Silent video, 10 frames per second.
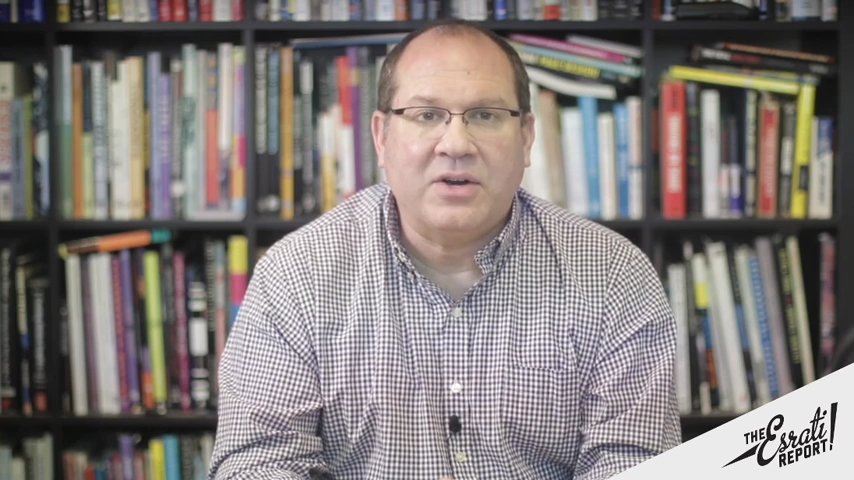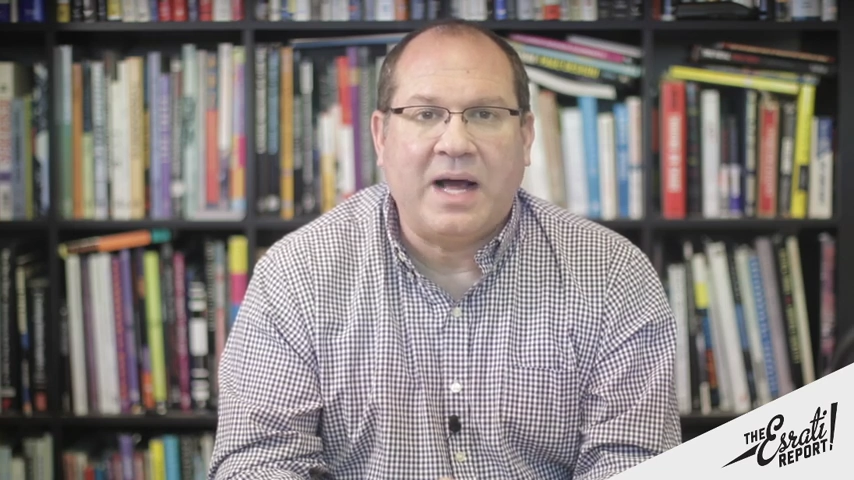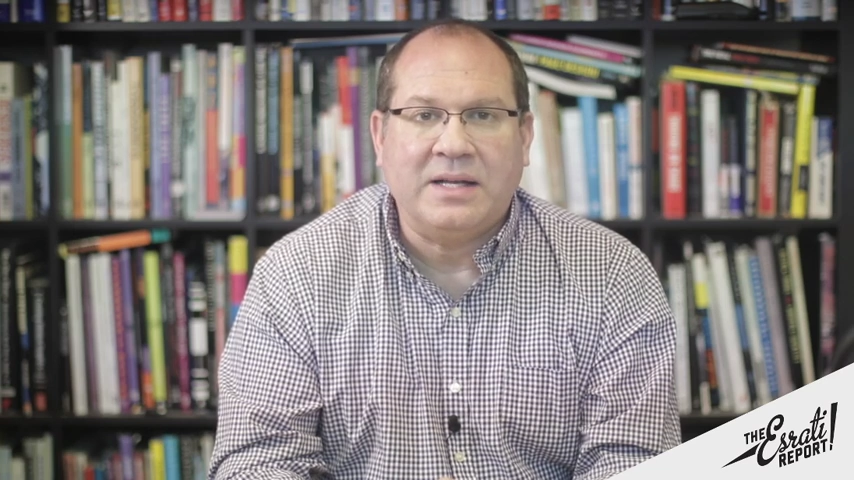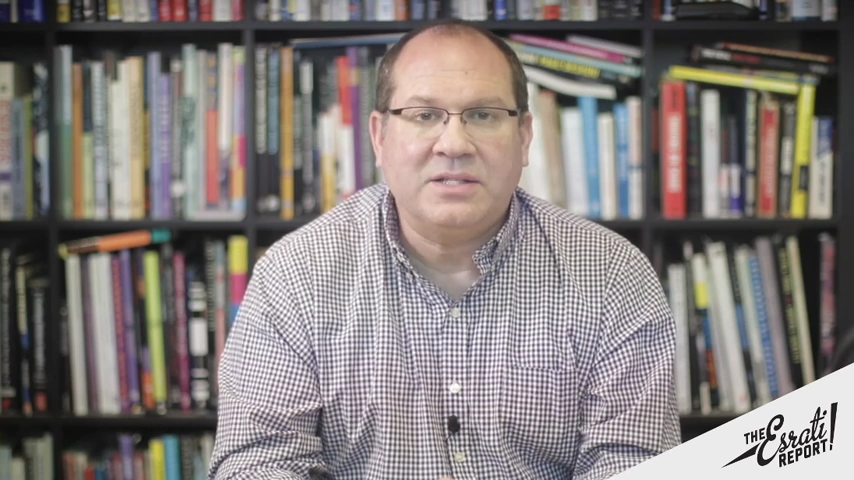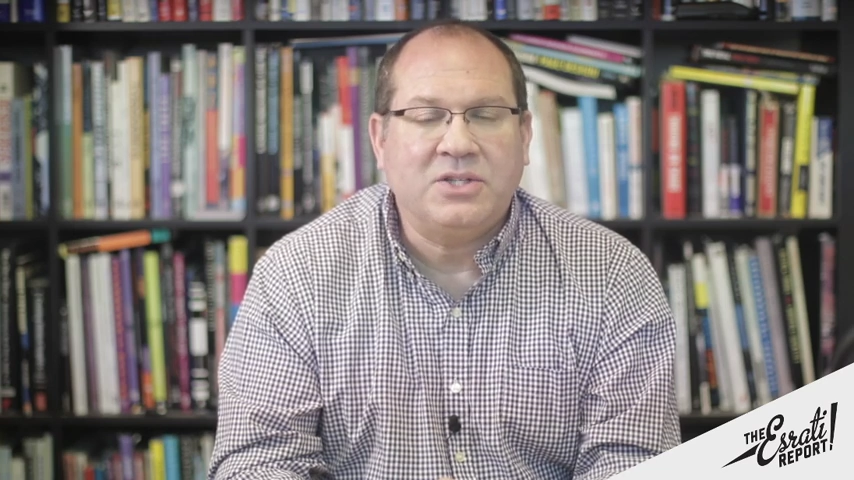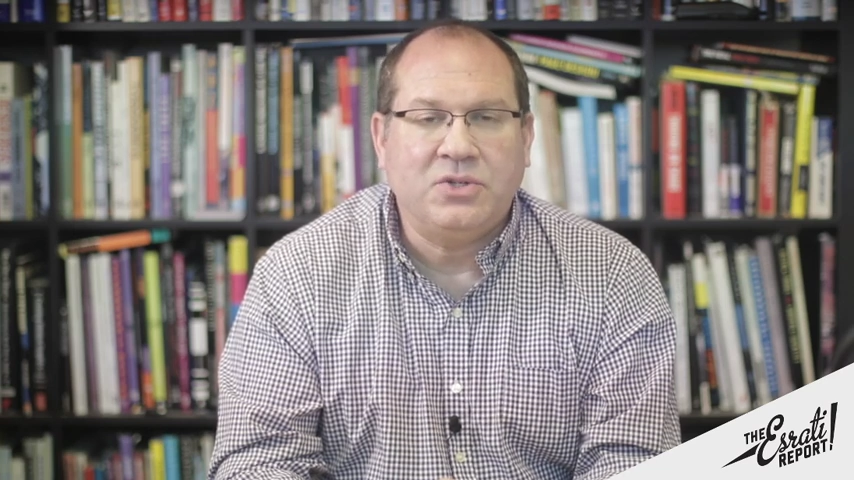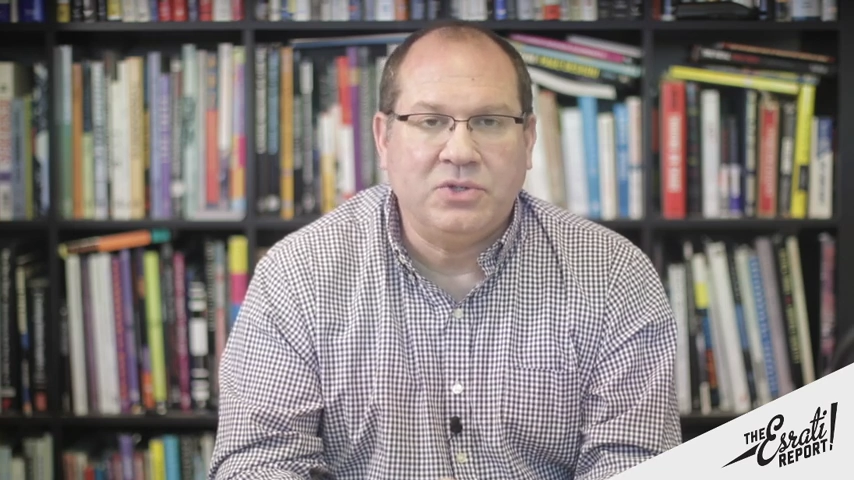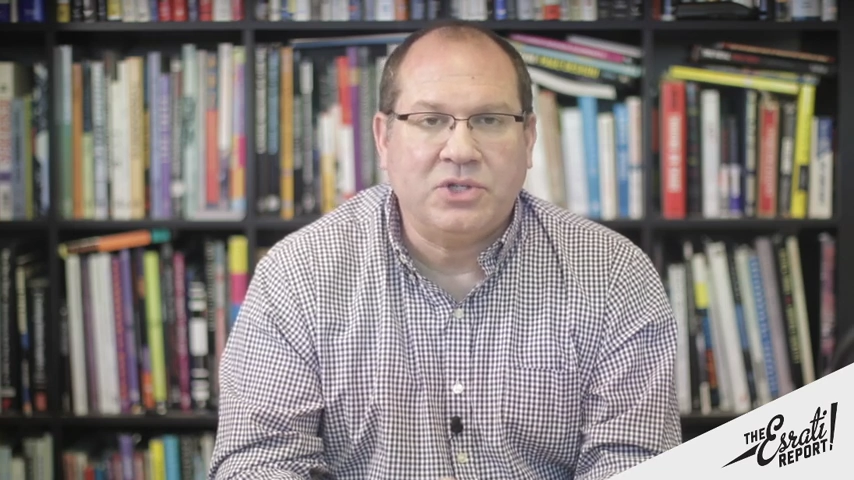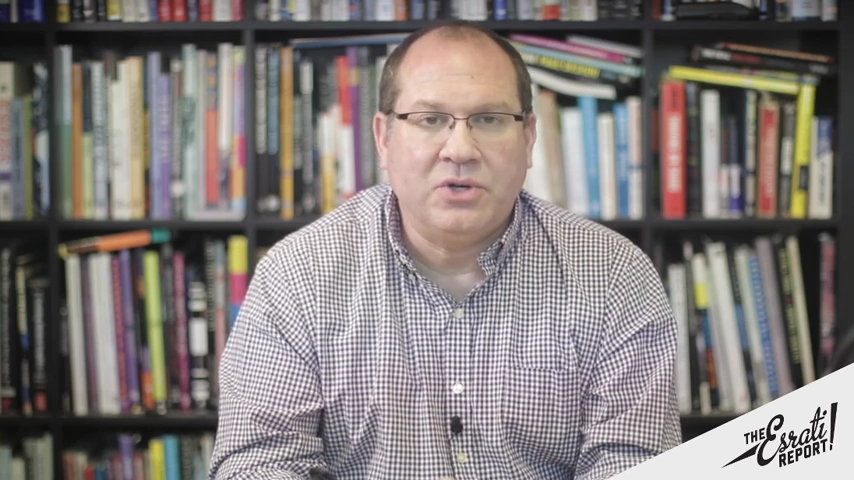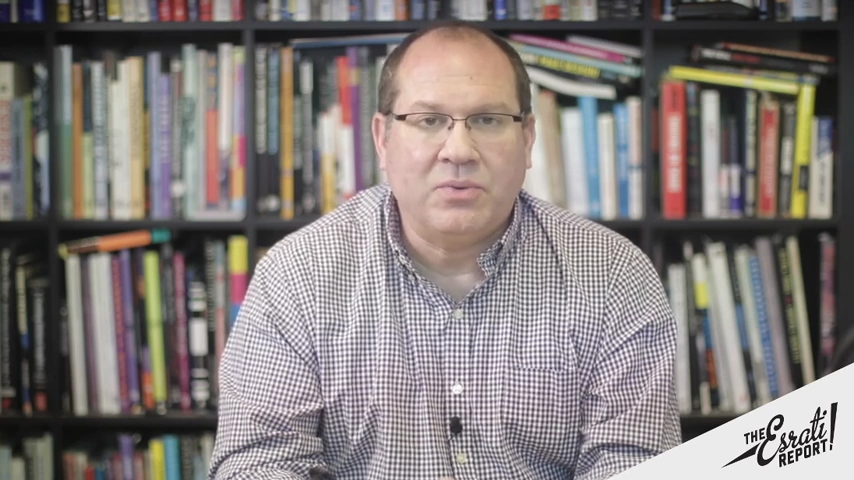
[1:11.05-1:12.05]

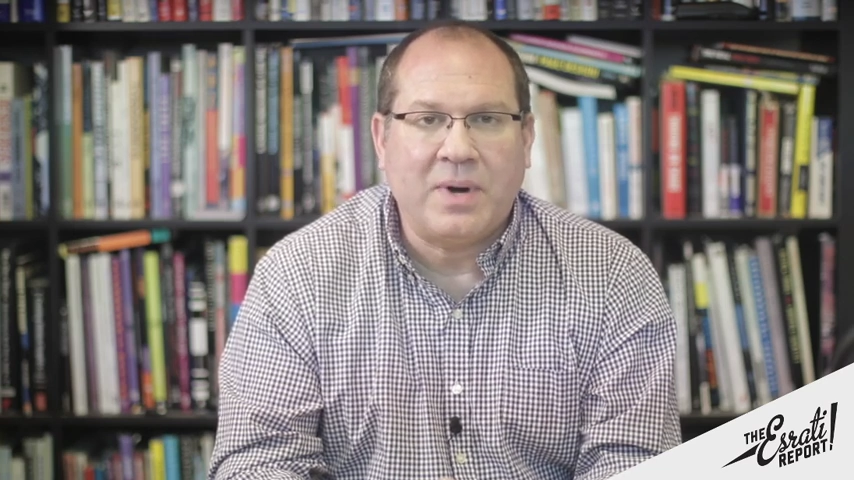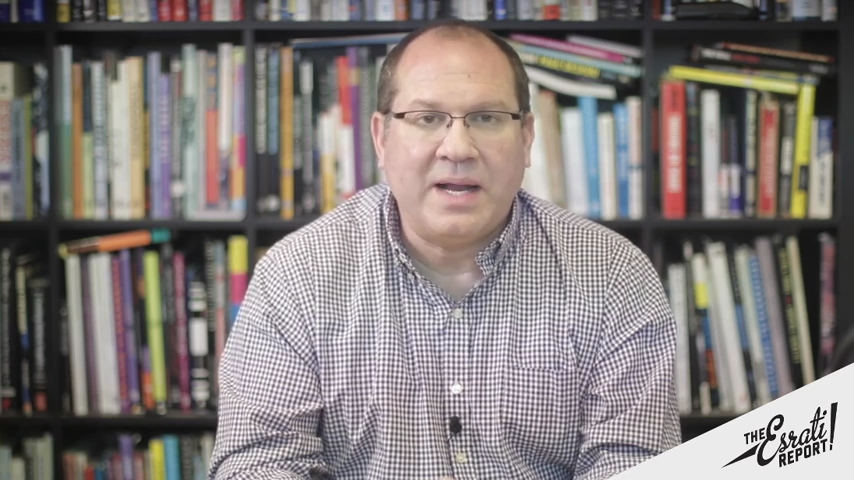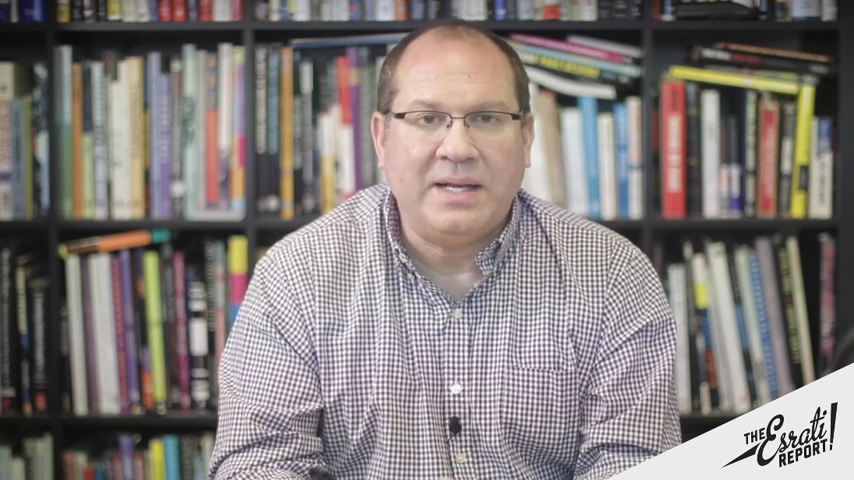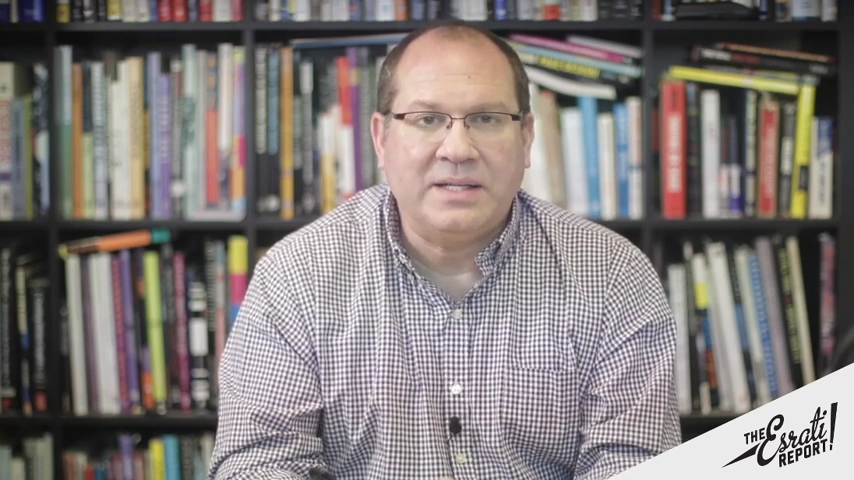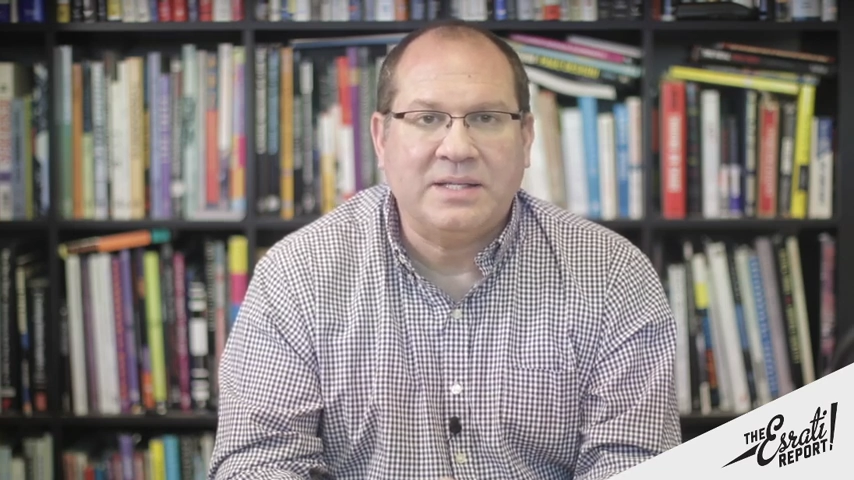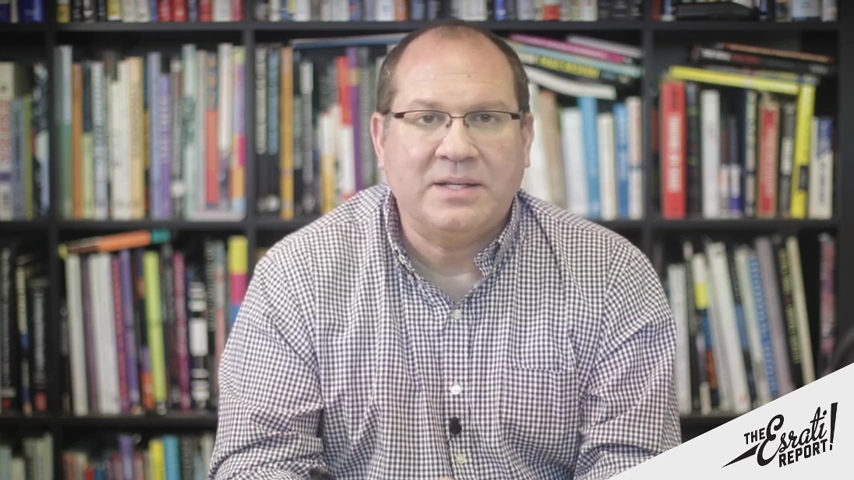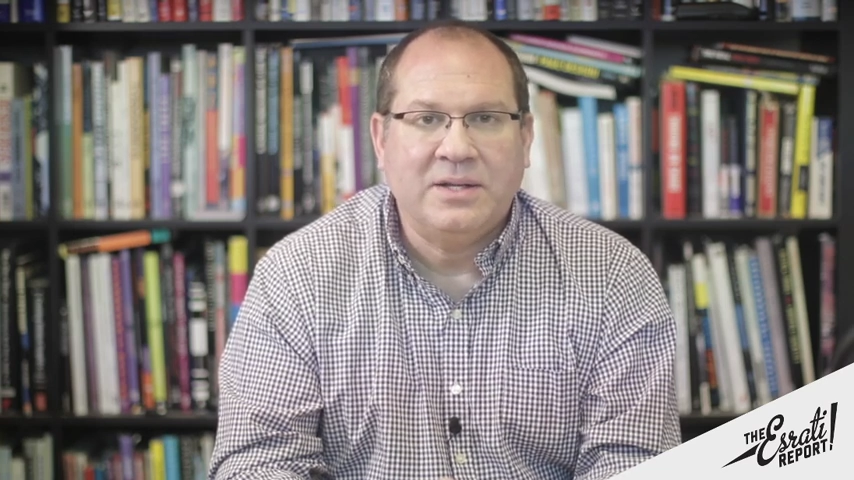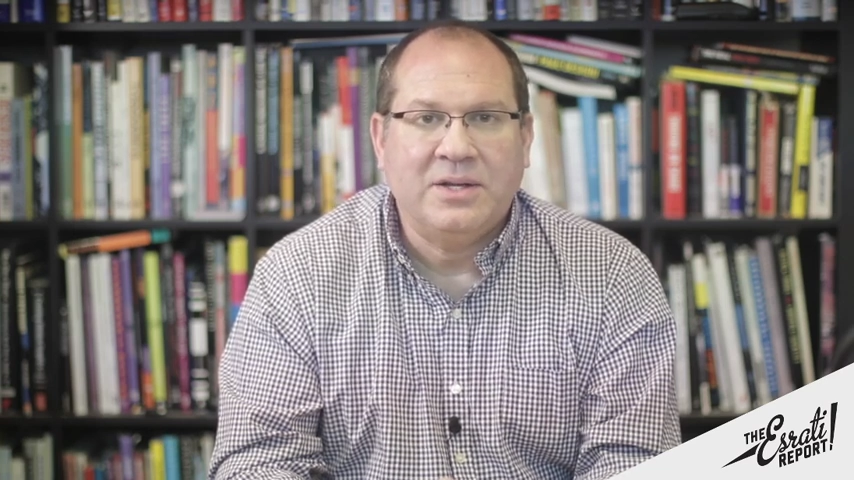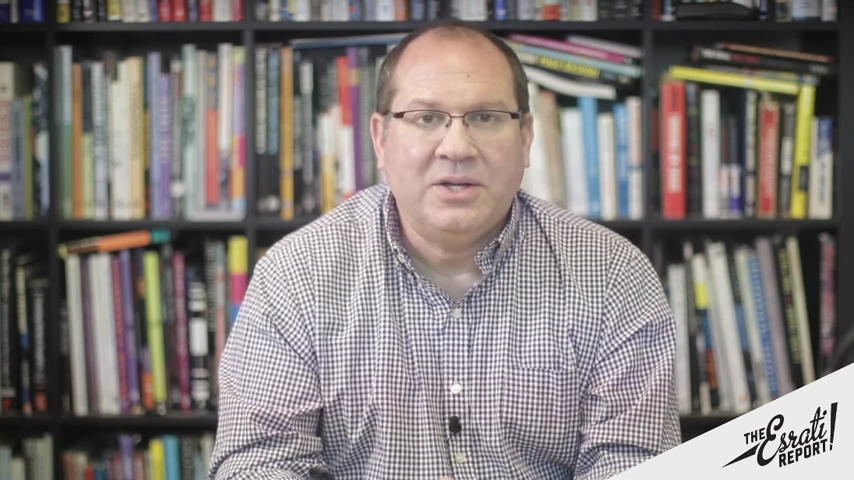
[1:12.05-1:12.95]
constitutional rights.